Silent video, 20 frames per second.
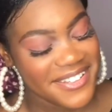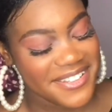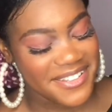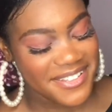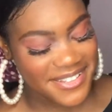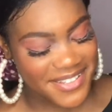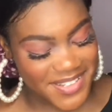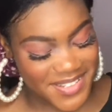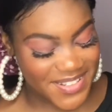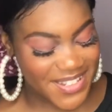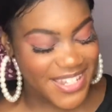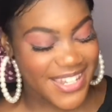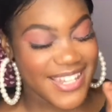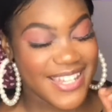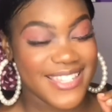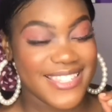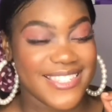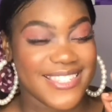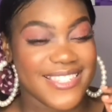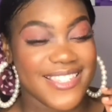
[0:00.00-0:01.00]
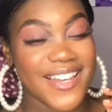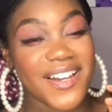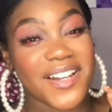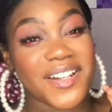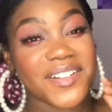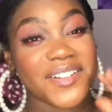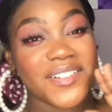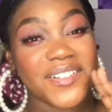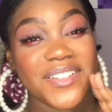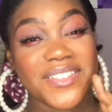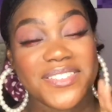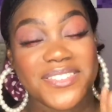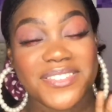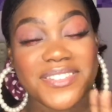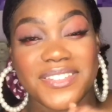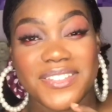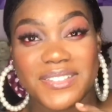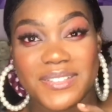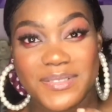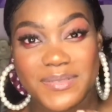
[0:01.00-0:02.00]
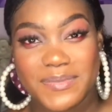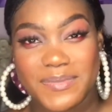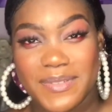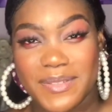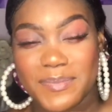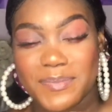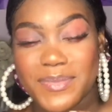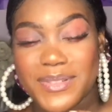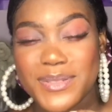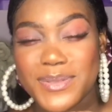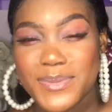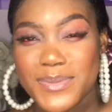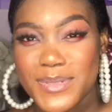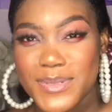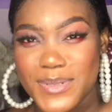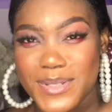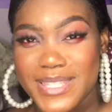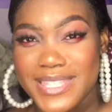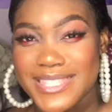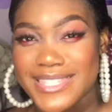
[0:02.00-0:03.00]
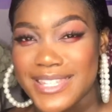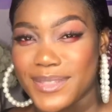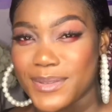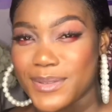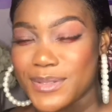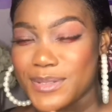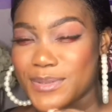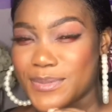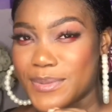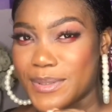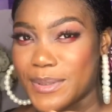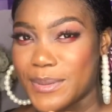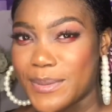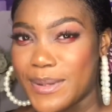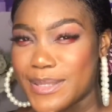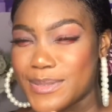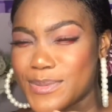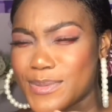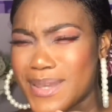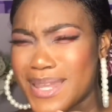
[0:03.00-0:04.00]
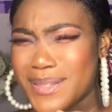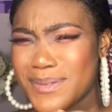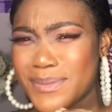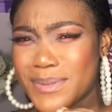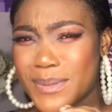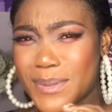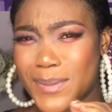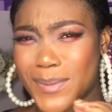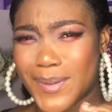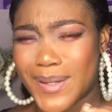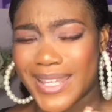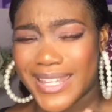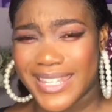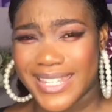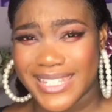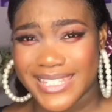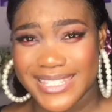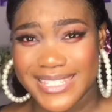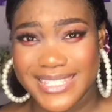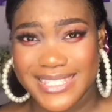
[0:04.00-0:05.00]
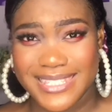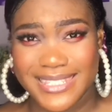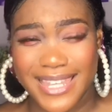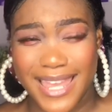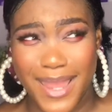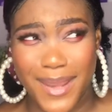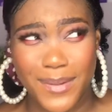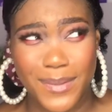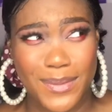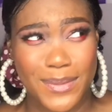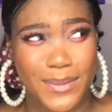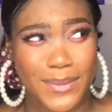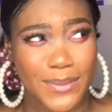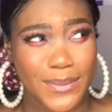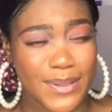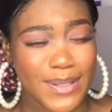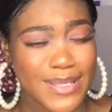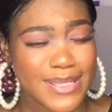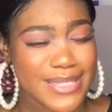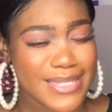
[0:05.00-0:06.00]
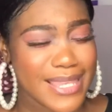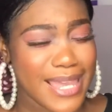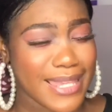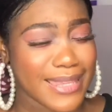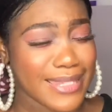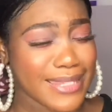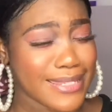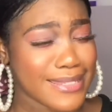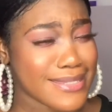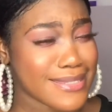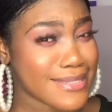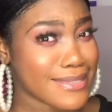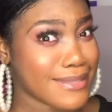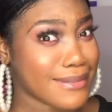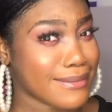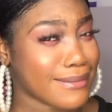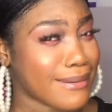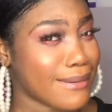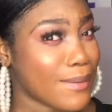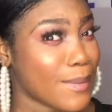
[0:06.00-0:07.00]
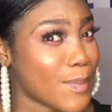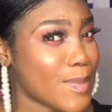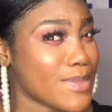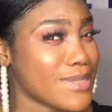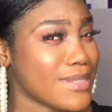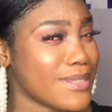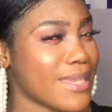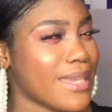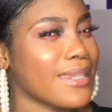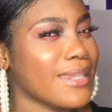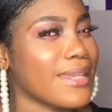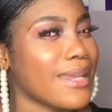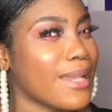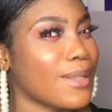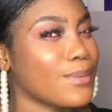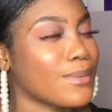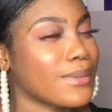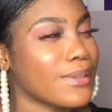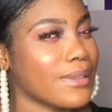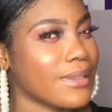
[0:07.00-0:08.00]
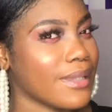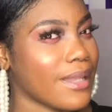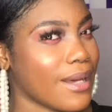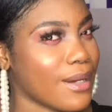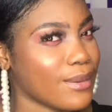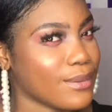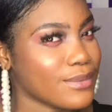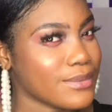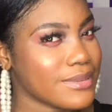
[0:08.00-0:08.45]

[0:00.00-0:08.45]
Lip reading: You guys are going to kill me. Please, which one is I thought you were quiet? Very quiet. I don't know, guys. I think it's the opposite. I think I look loud.